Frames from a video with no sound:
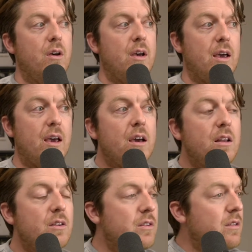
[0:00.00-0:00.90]

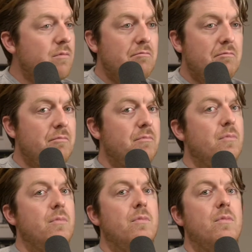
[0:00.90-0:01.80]
And
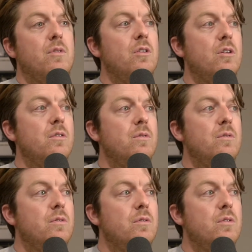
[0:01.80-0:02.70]
you know,
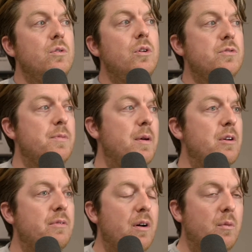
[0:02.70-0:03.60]
who knows, maybe
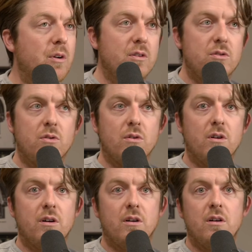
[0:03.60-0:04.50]
if I went on
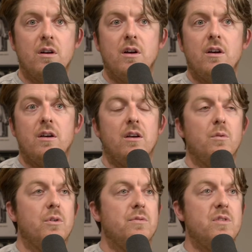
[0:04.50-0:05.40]
tour it
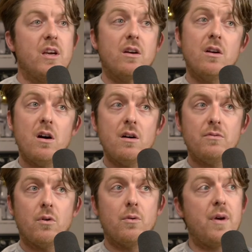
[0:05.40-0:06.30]
would have taken off,
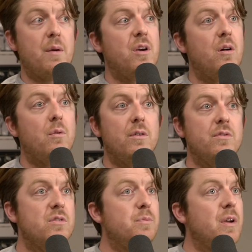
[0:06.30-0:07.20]
or maybe I would have
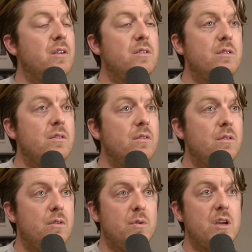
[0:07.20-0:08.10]
spent
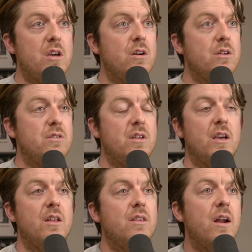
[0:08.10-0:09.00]
3 years
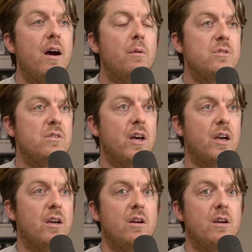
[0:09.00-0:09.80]
thinking that I was like